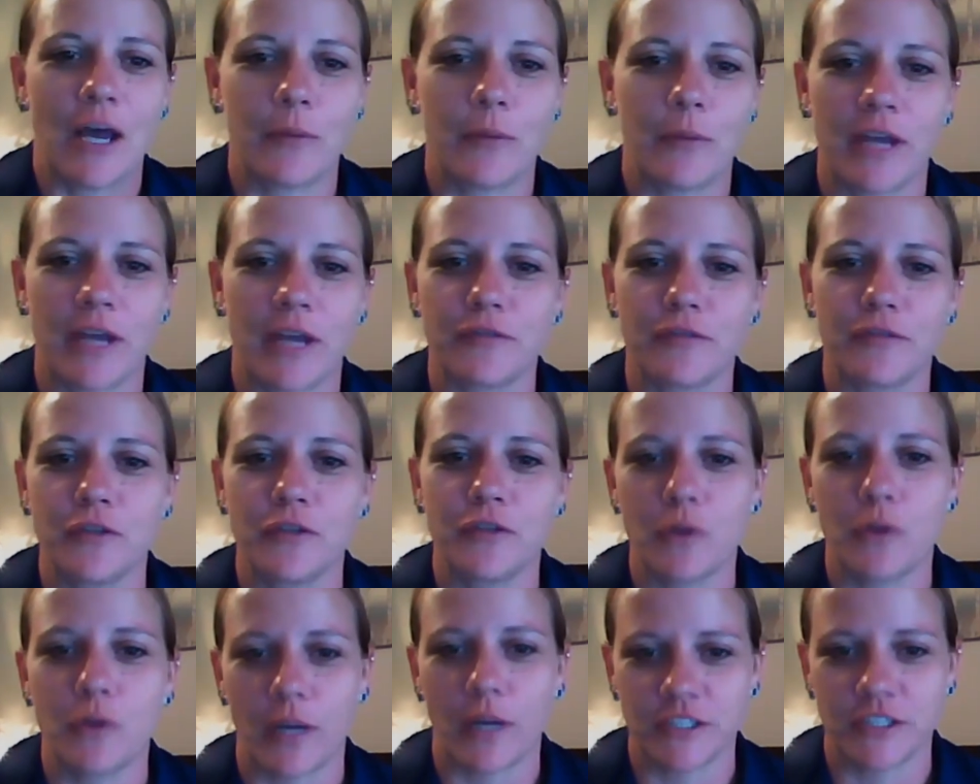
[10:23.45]
We had a
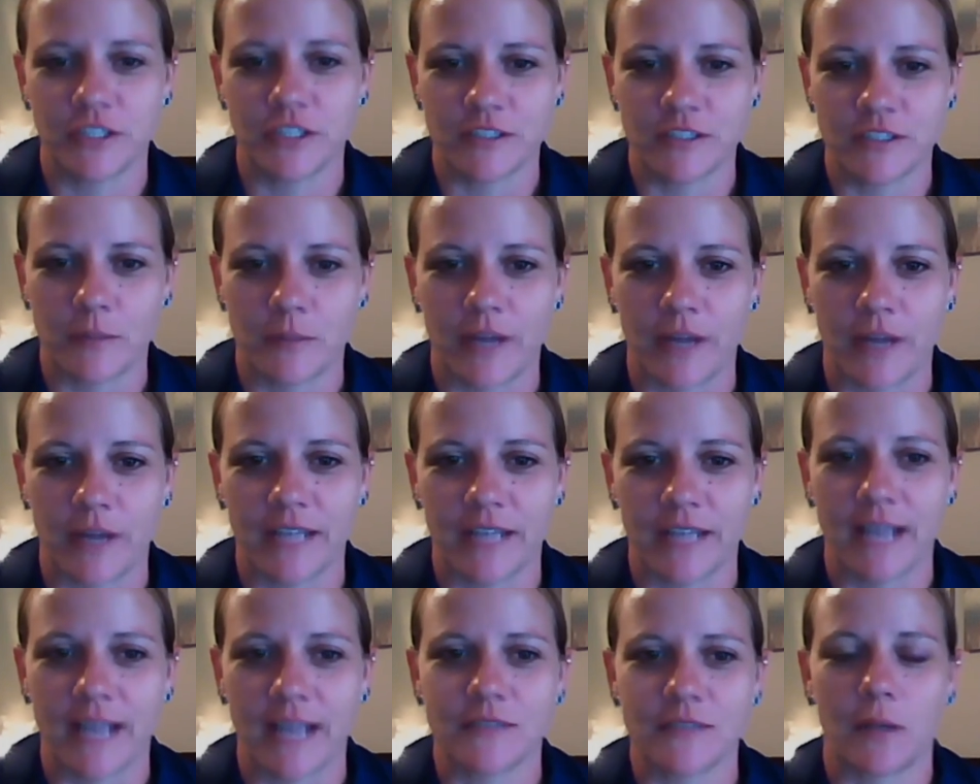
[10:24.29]
few questions about
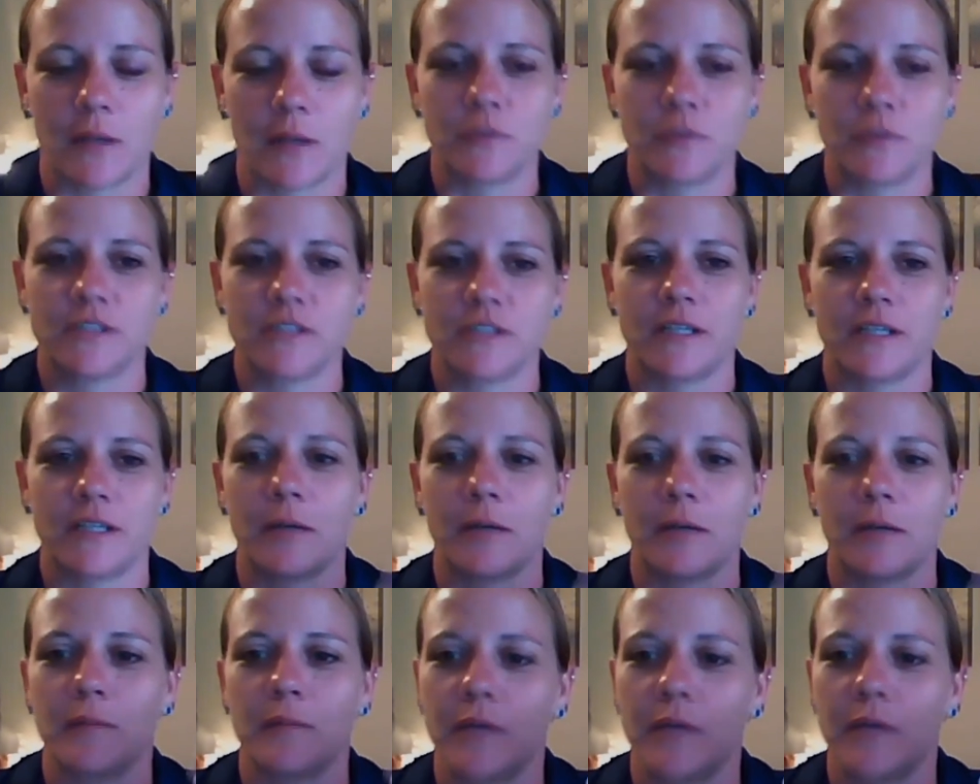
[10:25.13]
that, so I'm just
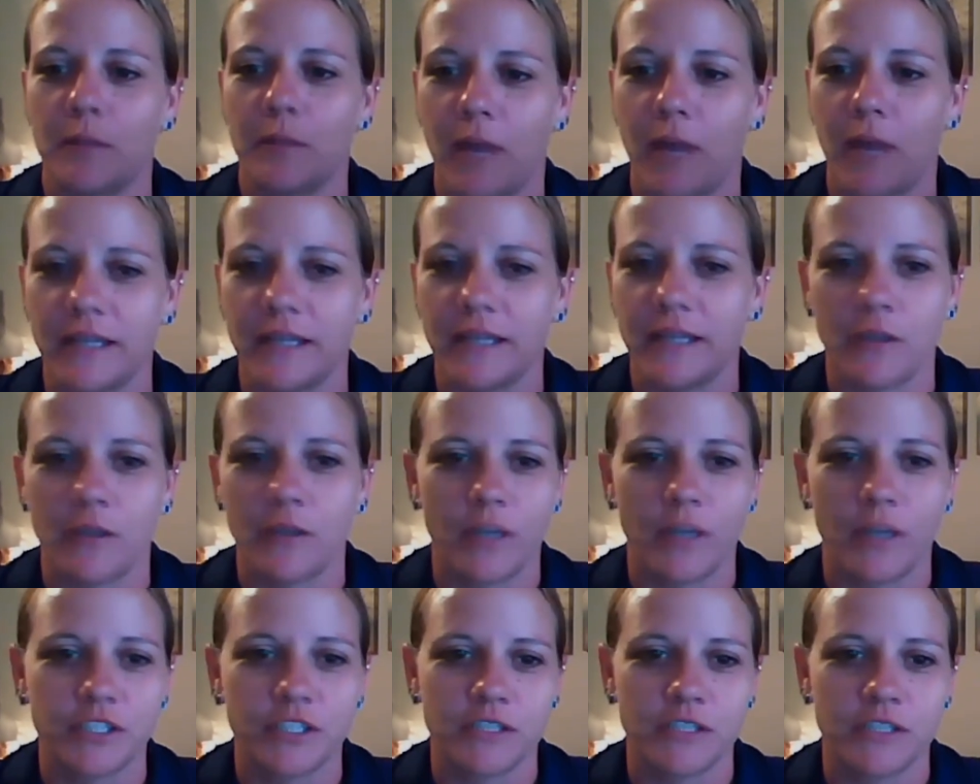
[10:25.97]
gonna combine the
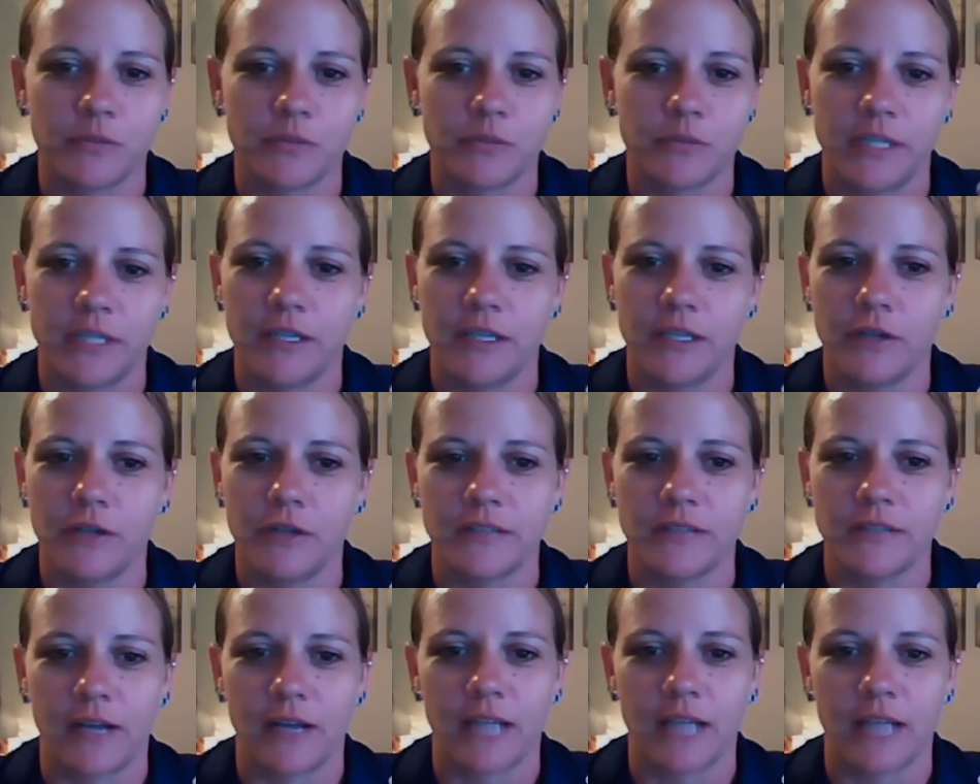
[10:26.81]
questions, read
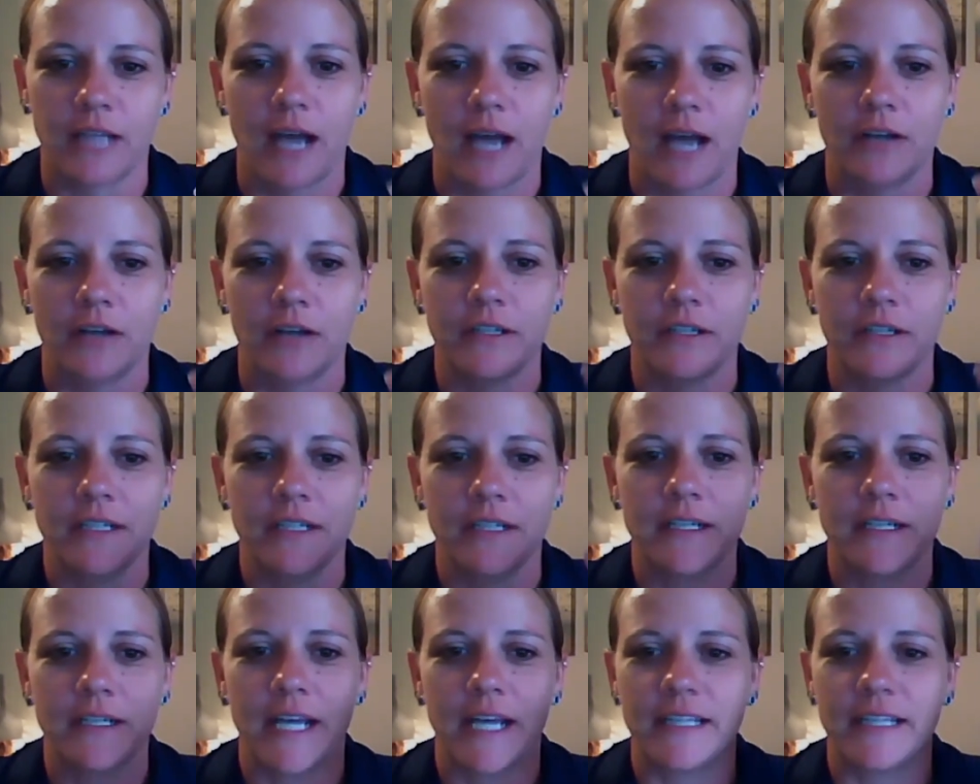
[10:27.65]
those out loud,
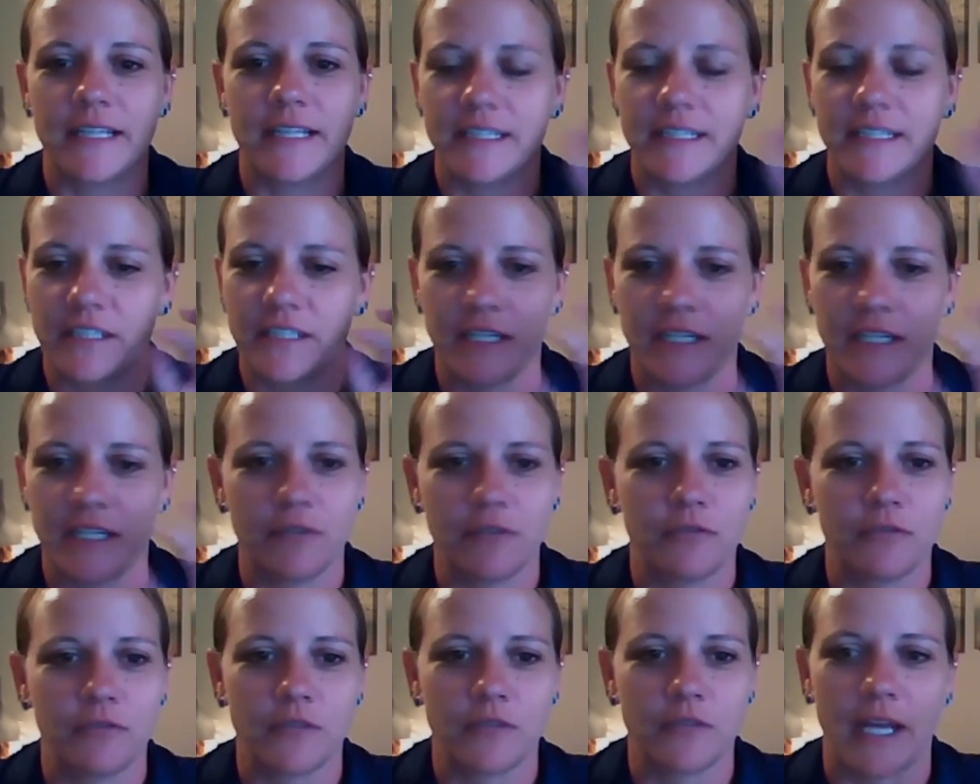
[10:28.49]
and then
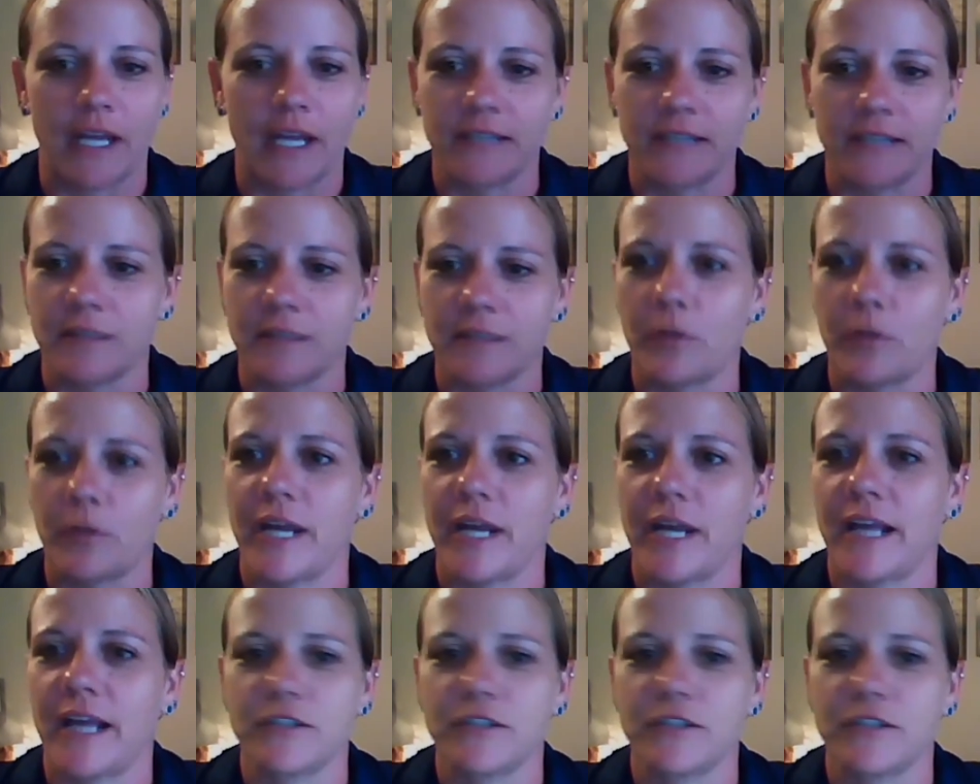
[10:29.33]
give like a
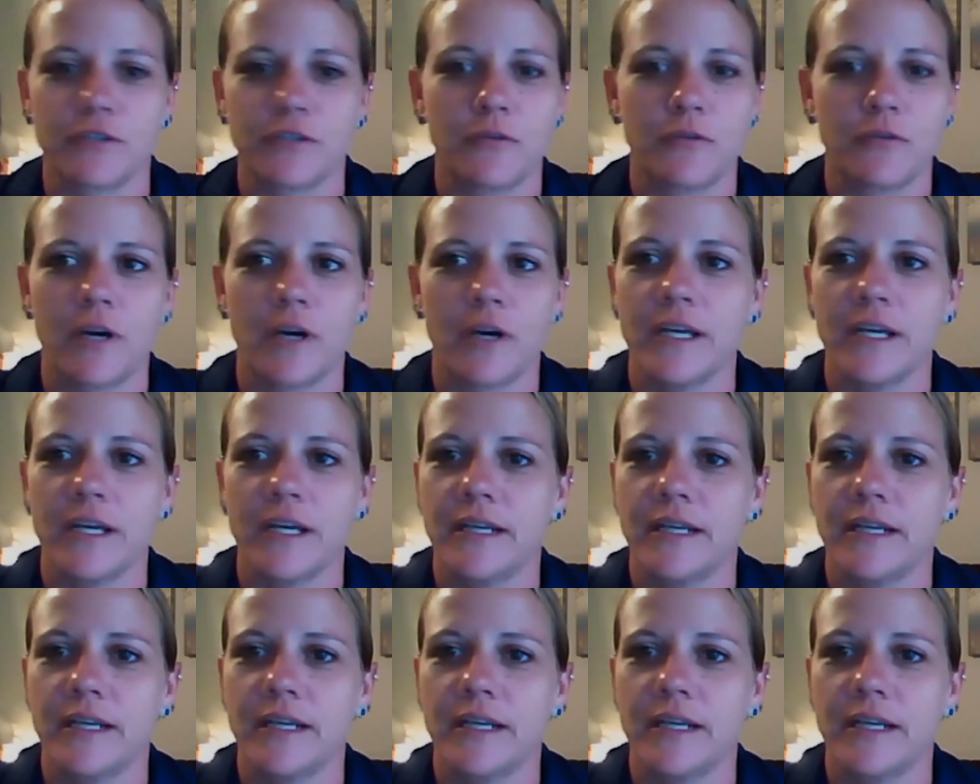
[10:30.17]
summary answer for it.